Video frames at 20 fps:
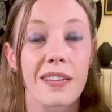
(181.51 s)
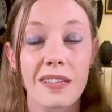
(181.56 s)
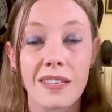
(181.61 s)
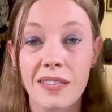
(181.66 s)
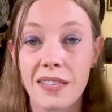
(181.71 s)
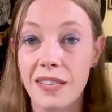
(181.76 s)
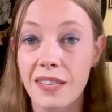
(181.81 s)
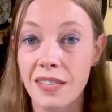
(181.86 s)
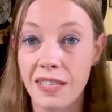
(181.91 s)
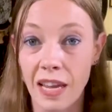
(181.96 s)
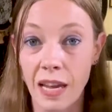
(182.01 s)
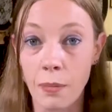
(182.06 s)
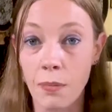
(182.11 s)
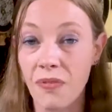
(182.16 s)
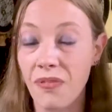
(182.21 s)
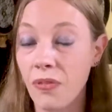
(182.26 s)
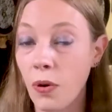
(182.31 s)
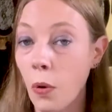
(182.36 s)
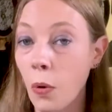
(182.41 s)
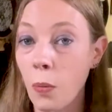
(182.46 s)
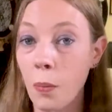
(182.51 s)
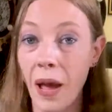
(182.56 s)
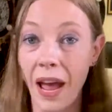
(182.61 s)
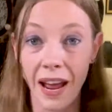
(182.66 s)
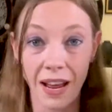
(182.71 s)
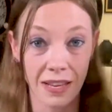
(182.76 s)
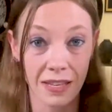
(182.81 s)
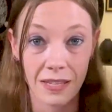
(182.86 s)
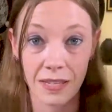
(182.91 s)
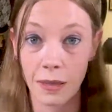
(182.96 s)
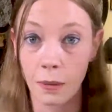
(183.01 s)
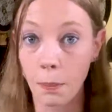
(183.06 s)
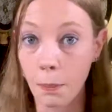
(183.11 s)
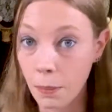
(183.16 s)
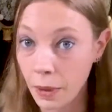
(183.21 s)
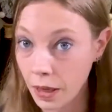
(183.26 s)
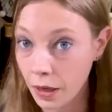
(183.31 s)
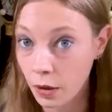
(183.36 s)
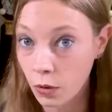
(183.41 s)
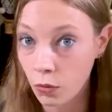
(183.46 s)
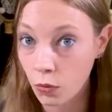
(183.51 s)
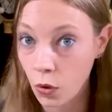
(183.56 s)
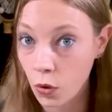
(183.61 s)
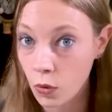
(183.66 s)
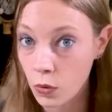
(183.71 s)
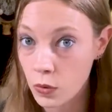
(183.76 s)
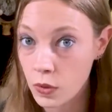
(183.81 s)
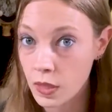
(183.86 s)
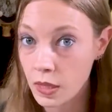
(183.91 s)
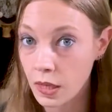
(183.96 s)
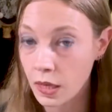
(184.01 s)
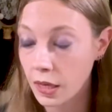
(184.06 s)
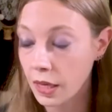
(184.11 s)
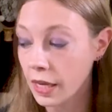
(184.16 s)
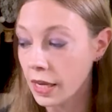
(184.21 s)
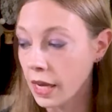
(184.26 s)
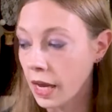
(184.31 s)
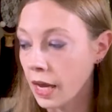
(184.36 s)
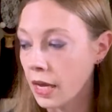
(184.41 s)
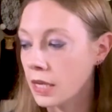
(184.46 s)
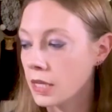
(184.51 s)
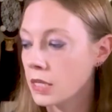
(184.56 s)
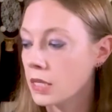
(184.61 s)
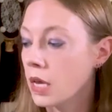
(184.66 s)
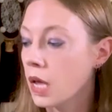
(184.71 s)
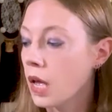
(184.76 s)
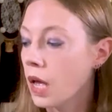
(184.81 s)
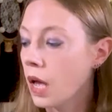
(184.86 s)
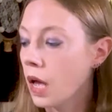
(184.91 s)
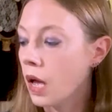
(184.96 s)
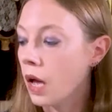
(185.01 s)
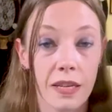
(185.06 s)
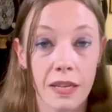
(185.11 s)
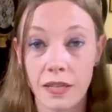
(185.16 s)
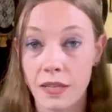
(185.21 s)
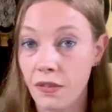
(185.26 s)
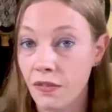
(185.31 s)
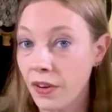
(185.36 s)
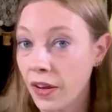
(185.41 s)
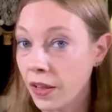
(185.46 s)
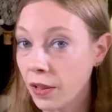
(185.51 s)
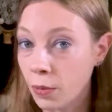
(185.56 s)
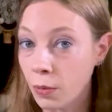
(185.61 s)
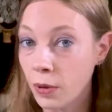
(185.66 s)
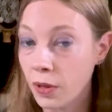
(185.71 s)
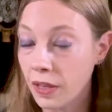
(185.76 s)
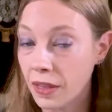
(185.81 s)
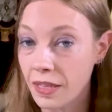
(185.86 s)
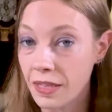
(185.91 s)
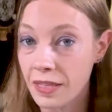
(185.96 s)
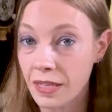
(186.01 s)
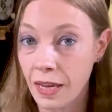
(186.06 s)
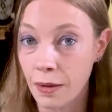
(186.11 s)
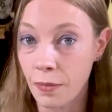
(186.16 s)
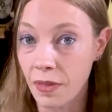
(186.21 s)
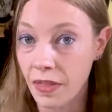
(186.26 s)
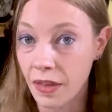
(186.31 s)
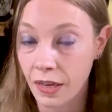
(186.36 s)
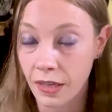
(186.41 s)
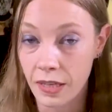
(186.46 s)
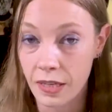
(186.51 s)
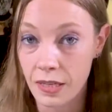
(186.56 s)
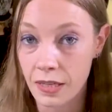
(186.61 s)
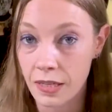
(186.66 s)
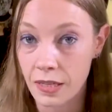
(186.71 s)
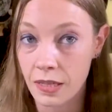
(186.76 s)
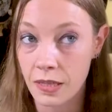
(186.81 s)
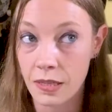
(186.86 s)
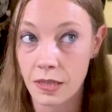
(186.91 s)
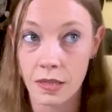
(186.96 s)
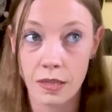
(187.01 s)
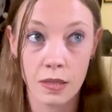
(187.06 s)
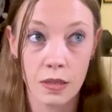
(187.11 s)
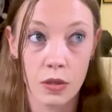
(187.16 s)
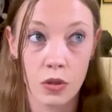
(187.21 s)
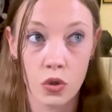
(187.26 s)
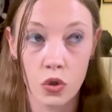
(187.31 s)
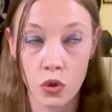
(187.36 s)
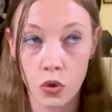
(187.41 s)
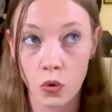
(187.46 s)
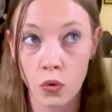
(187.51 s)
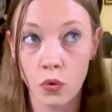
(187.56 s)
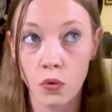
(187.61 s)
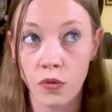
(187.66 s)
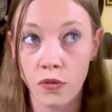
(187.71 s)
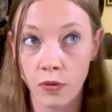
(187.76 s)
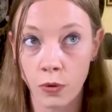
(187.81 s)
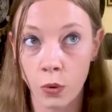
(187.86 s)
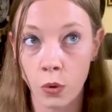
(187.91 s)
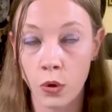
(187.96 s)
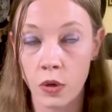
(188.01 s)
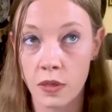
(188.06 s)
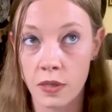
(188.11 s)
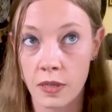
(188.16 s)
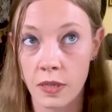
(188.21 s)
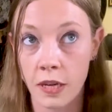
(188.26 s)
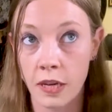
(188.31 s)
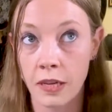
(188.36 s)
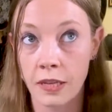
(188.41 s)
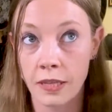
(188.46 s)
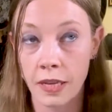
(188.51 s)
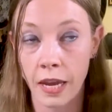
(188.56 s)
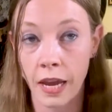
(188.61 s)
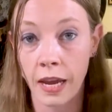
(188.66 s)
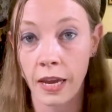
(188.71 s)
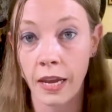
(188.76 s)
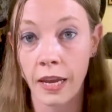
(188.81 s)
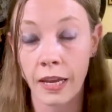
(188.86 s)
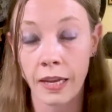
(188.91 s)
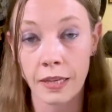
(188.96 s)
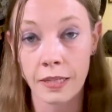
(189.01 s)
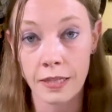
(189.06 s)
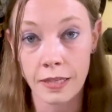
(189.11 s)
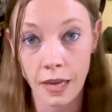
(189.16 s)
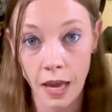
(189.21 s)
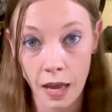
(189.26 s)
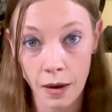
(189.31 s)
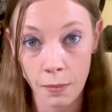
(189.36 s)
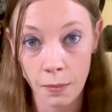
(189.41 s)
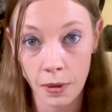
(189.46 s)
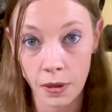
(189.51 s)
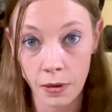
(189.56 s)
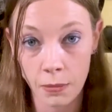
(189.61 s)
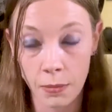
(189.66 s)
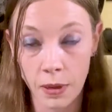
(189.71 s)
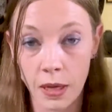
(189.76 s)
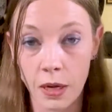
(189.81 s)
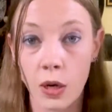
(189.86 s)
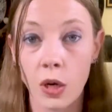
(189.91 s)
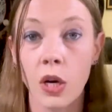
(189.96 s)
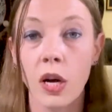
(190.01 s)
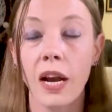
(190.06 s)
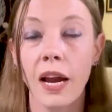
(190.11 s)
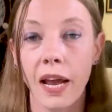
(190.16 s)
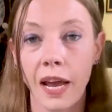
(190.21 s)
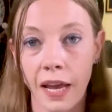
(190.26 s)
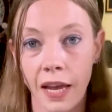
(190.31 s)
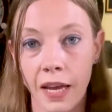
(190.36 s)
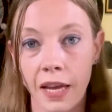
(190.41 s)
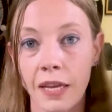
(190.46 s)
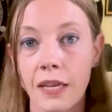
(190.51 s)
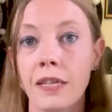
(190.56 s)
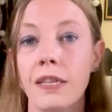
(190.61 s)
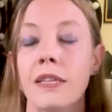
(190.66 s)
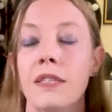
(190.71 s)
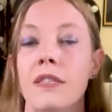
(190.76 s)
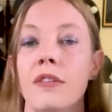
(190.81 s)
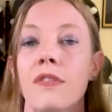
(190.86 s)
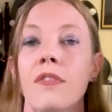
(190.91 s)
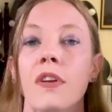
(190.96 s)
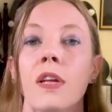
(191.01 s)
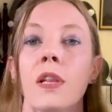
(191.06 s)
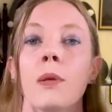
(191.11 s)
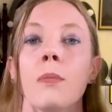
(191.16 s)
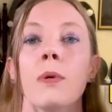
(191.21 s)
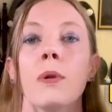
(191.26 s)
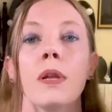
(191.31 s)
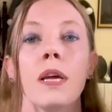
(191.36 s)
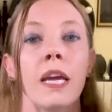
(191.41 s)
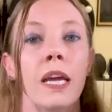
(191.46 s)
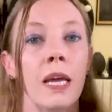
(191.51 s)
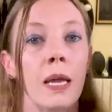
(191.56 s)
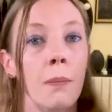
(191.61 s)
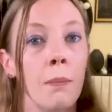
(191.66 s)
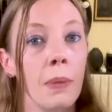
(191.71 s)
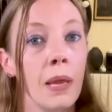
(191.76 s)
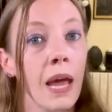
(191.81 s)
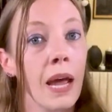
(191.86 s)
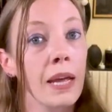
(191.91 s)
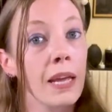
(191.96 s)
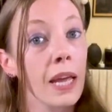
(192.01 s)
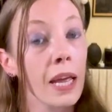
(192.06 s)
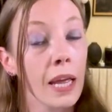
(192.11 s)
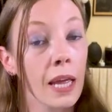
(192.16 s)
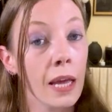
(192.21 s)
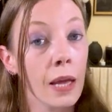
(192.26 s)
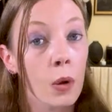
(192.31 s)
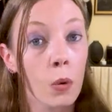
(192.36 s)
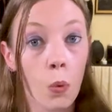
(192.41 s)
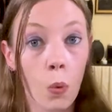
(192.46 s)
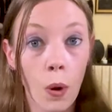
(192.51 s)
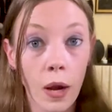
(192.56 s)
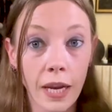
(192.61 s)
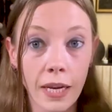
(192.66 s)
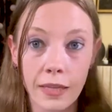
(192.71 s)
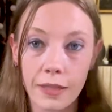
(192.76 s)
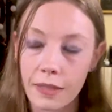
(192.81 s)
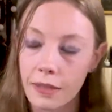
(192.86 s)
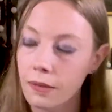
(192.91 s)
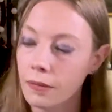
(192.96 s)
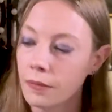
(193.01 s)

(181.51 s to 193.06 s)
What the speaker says: it's the same foam as the big rolls that he has. It's available in the same thicknesses, 2, 4, 6, 8, and 10mm, and it's available in black and white.